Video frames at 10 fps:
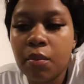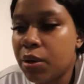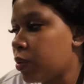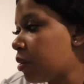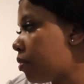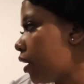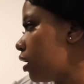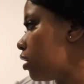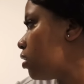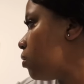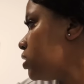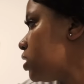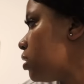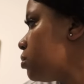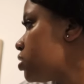But we're back. What
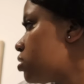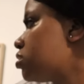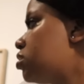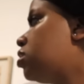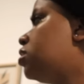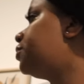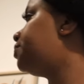time is it?